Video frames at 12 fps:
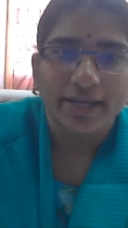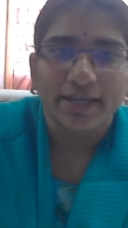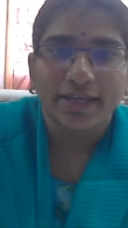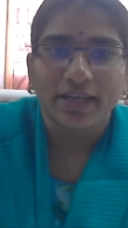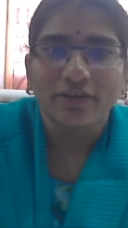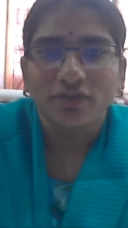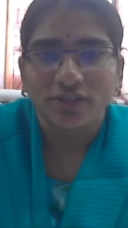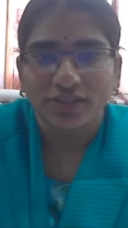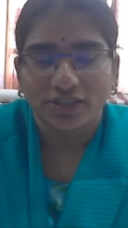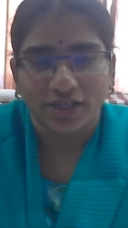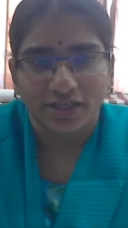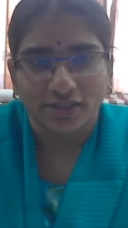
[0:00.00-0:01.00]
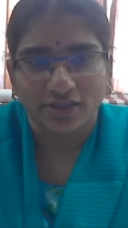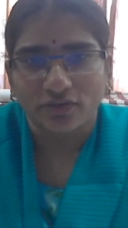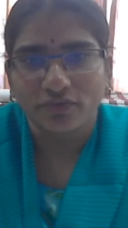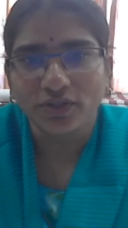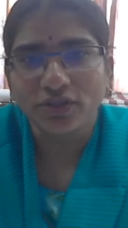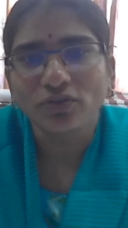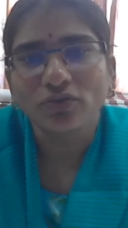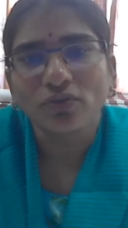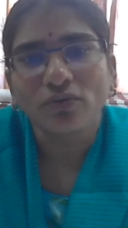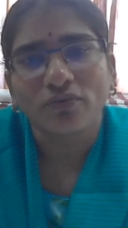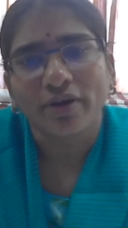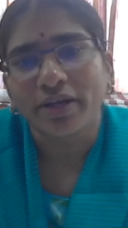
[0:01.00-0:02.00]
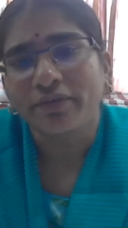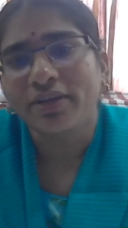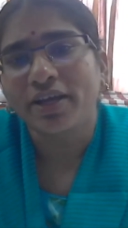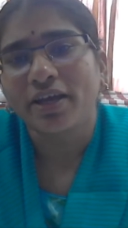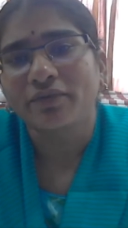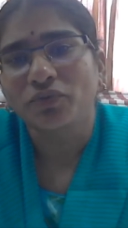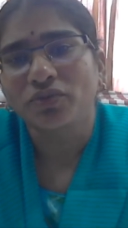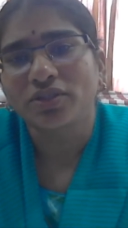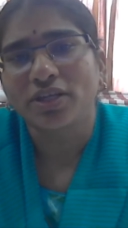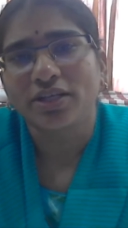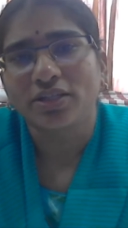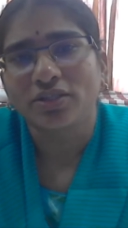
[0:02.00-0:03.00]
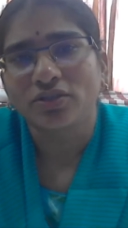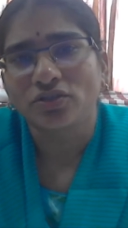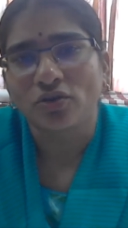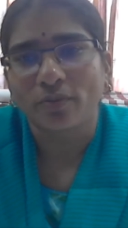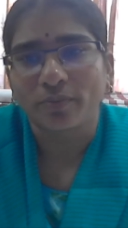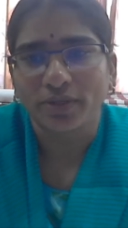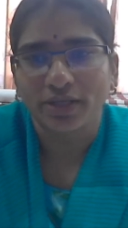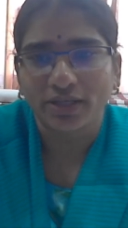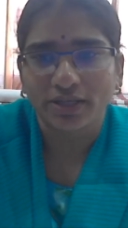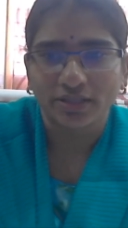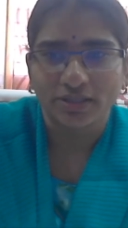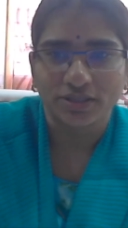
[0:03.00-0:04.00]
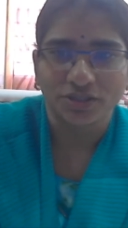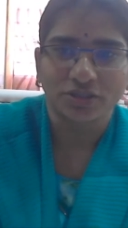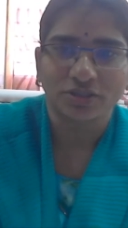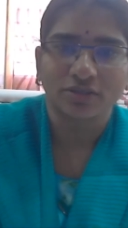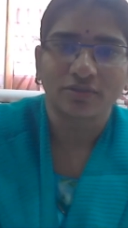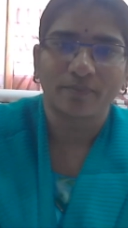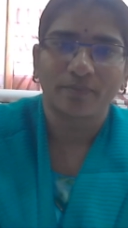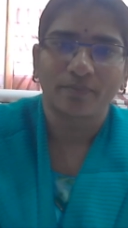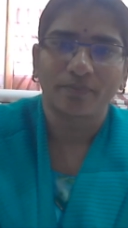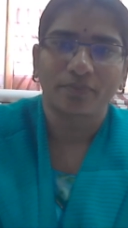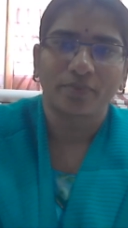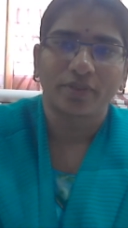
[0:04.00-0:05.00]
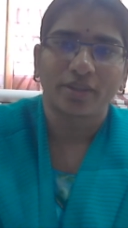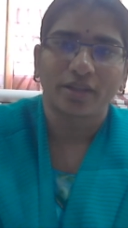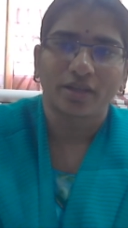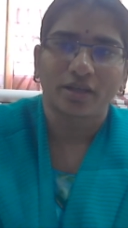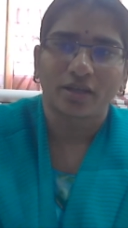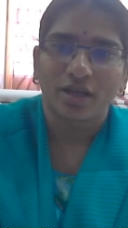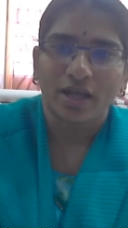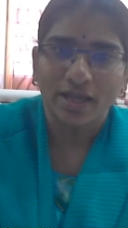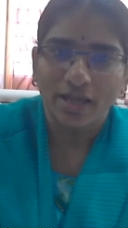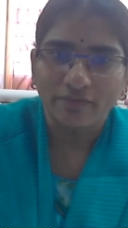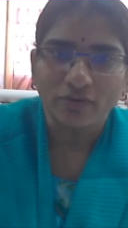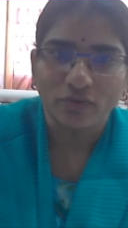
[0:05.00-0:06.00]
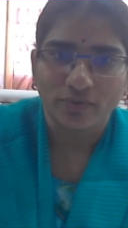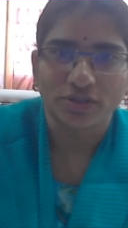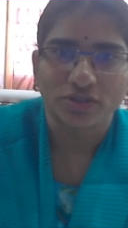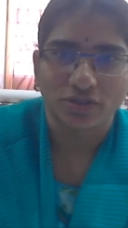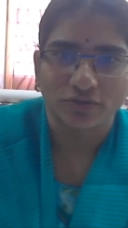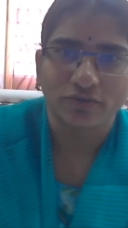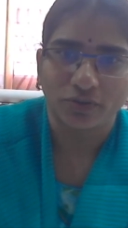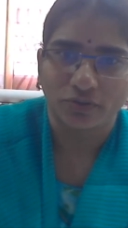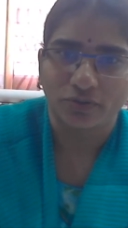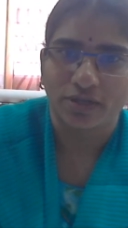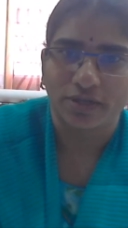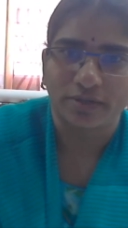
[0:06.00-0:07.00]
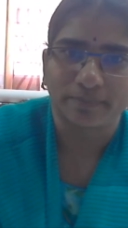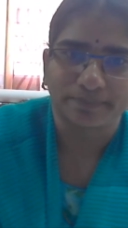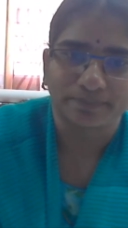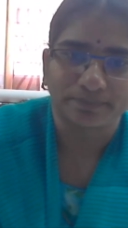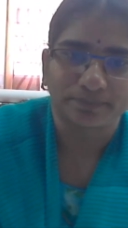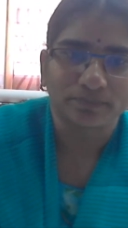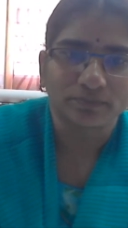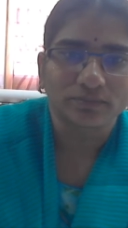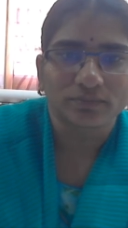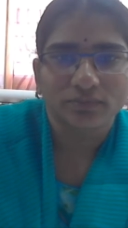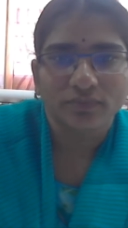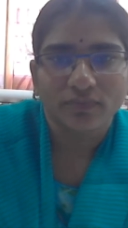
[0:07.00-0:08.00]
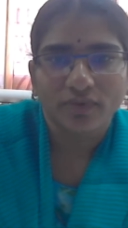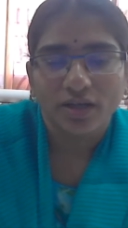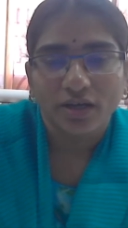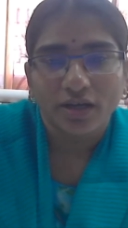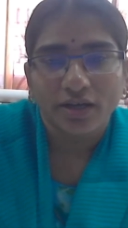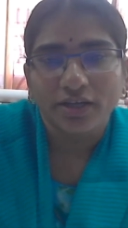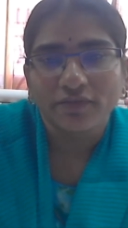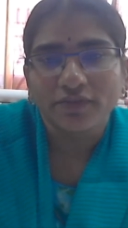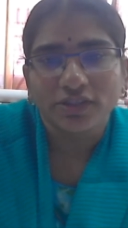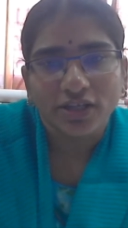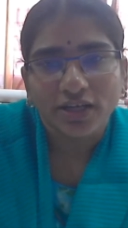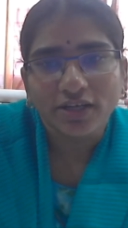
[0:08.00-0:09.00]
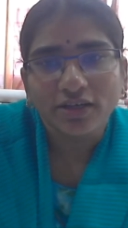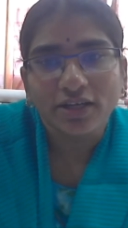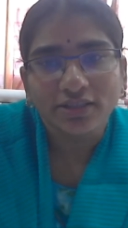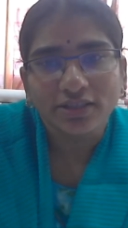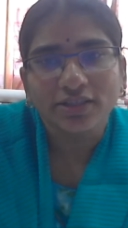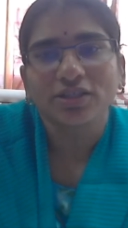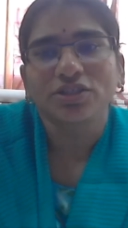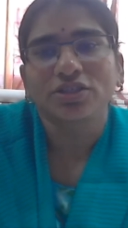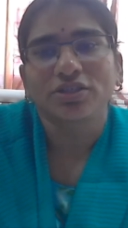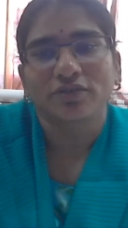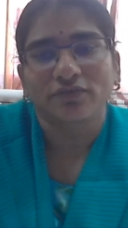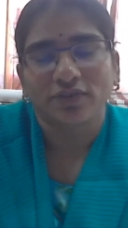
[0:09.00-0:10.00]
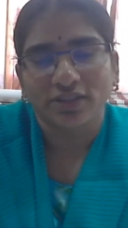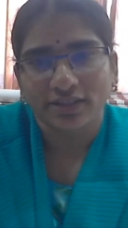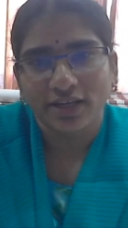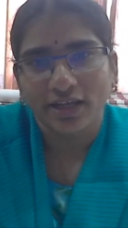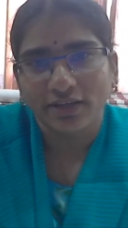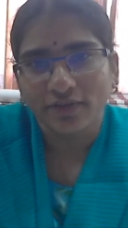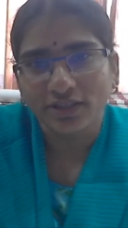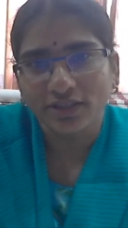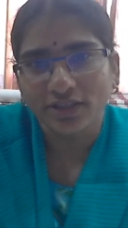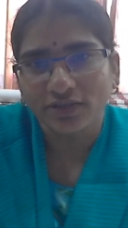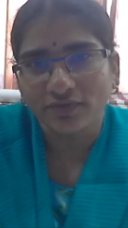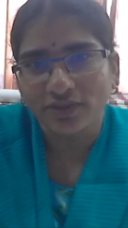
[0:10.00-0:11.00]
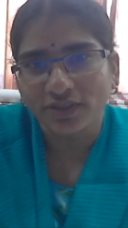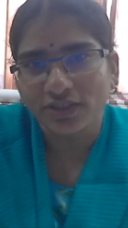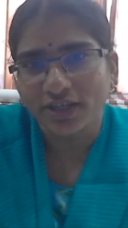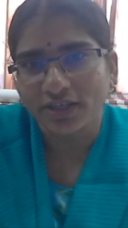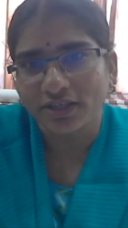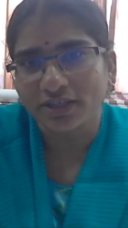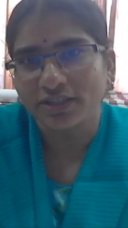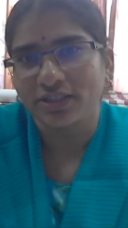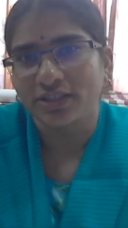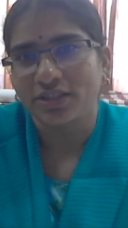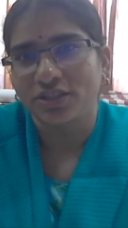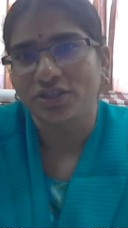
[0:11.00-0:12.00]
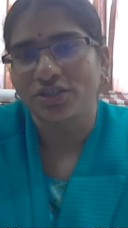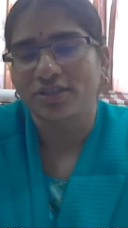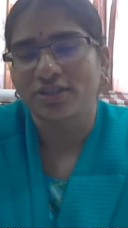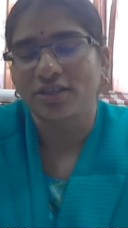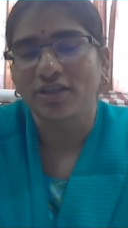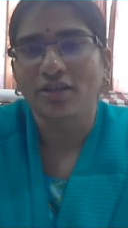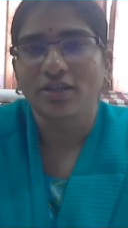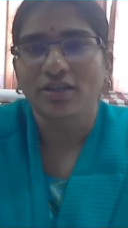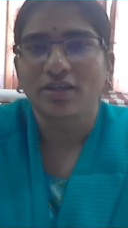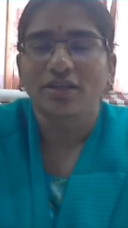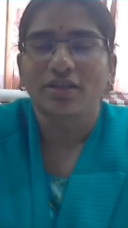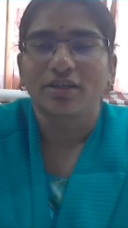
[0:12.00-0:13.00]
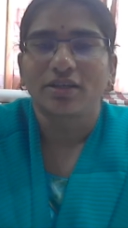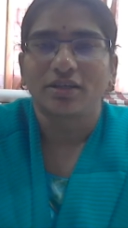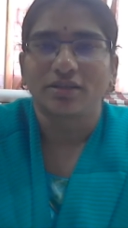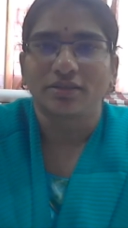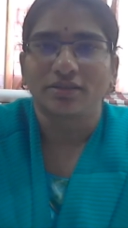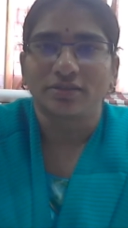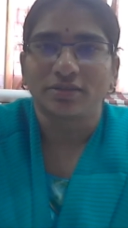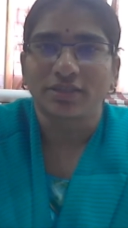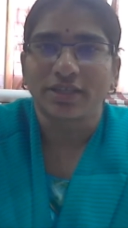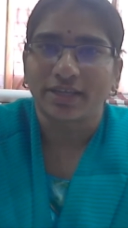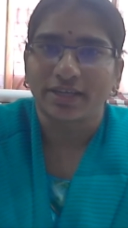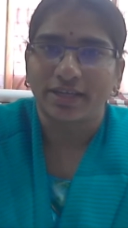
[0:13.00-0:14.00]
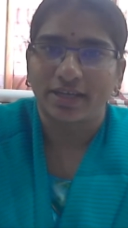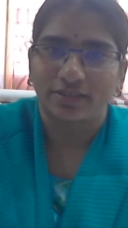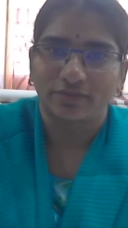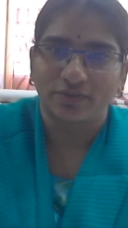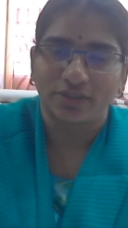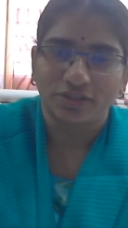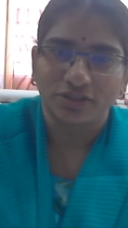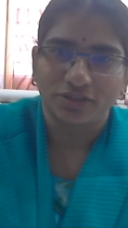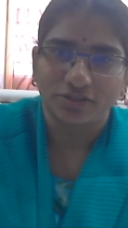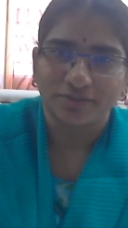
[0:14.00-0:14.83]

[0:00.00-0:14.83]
In first case, we should know why we have to study this topic in English. I have a question for you here. In which countries English is the first language and in which countries English is the second language?